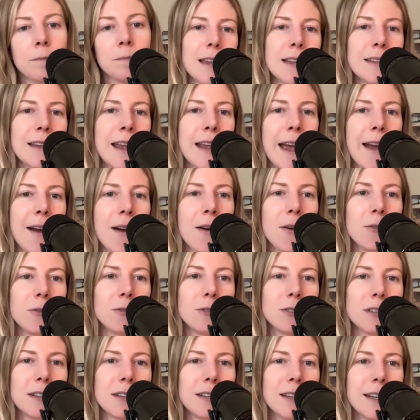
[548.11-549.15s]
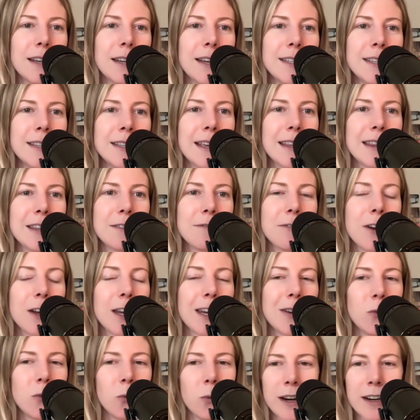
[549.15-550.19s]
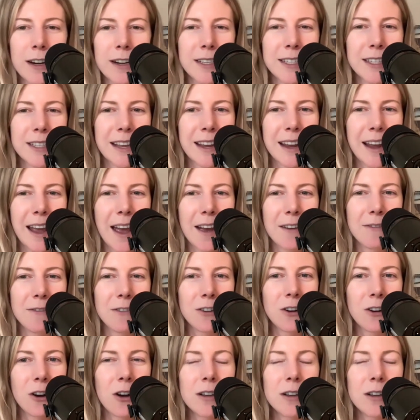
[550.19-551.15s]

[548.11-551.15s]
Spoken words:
Now, isn't that the fucking weirdest thing ever?